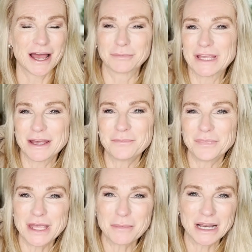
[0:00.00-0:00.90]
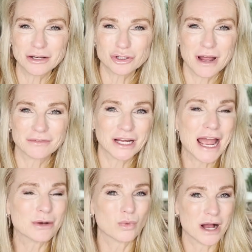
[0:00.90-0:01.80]
I'm Kim The Abundant Traveler
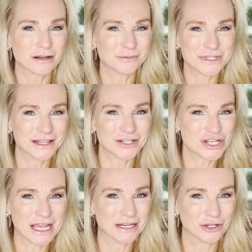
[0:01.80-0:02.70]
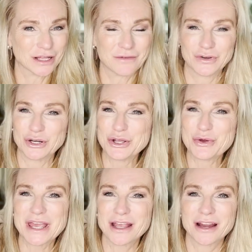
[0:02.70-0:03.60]
and welcome to the channel. If you're
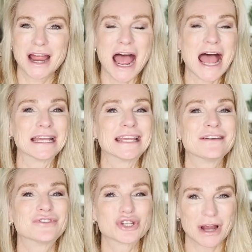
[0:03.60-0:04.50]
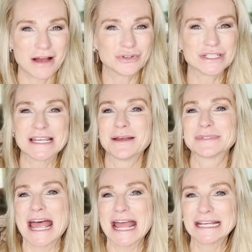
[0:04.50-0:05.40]
new here, I give travel
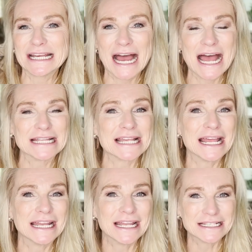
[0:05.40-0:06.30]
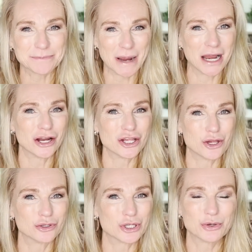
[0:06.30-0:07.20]
tips and guides and inspire
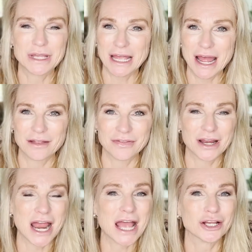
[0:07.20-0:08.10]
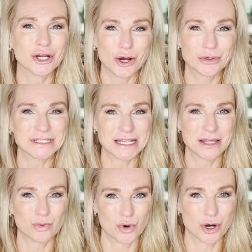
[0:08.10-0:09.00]
you to get out there and go see
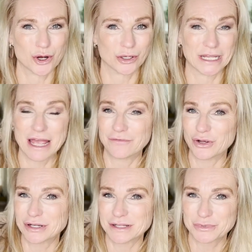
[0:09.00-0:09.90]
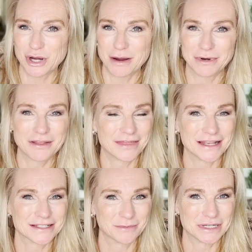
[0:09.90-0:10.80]
the world. If you're a subscriber,
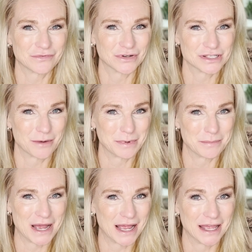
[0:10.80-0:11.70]
thanks so much for stopping by.